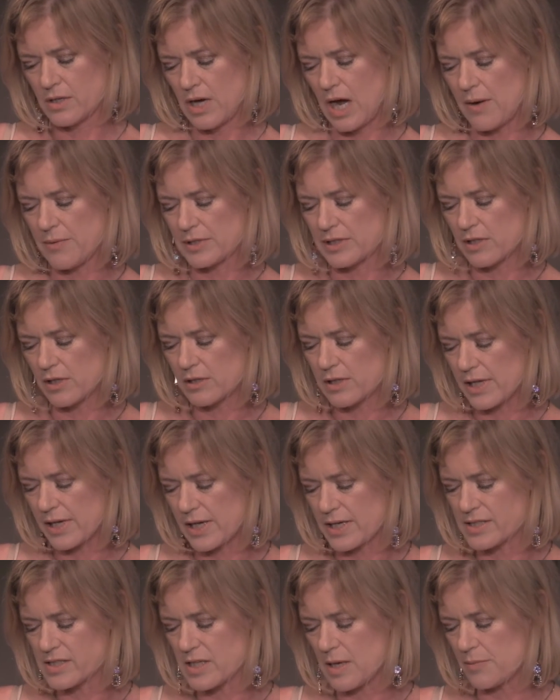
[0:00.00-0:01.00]
I would look like
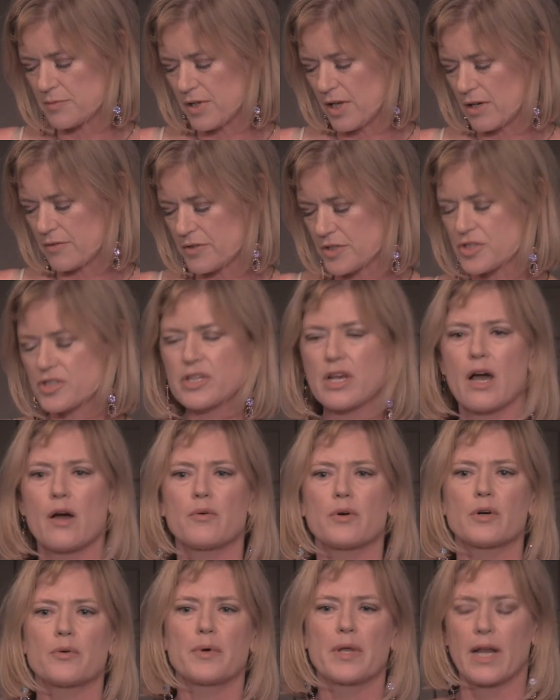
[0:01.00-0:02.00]
I stepped out of a
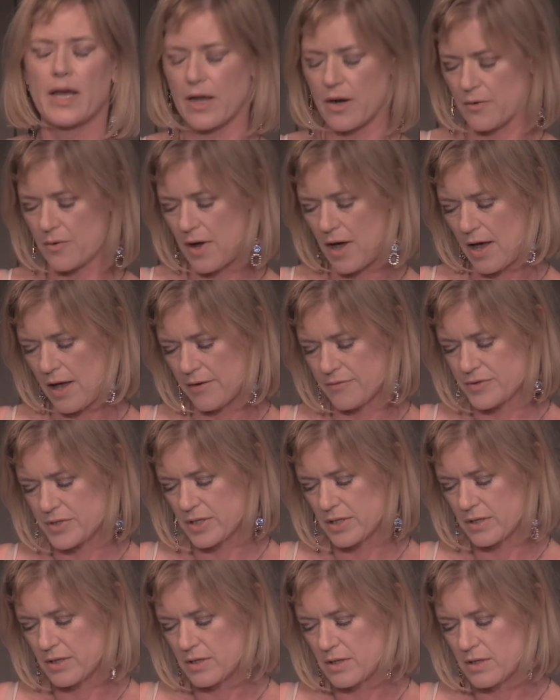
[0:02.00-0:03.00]
shower when I arrived.